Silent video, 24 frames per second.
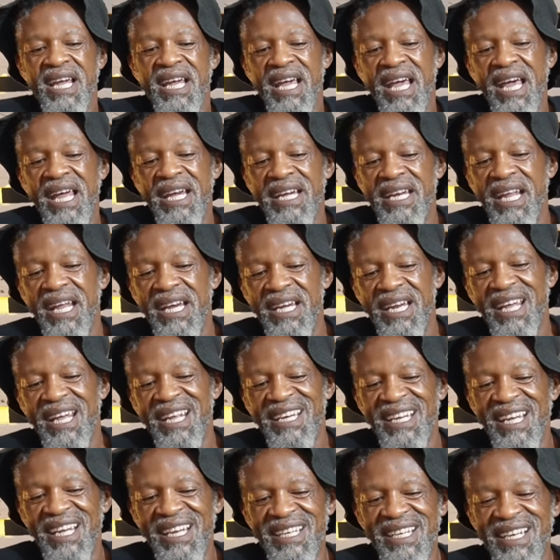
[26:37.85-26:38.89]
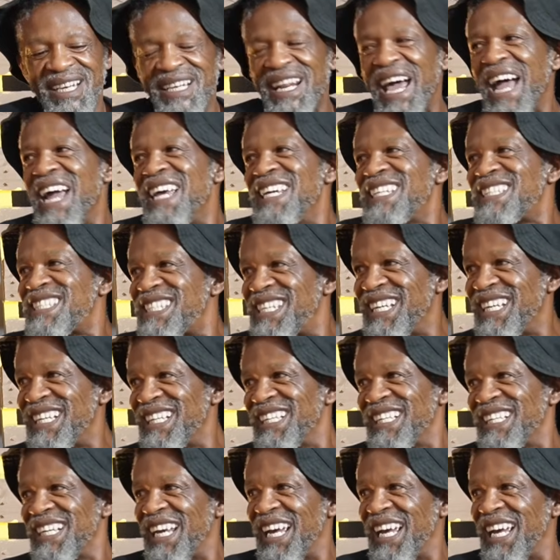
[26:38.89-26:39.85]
and writing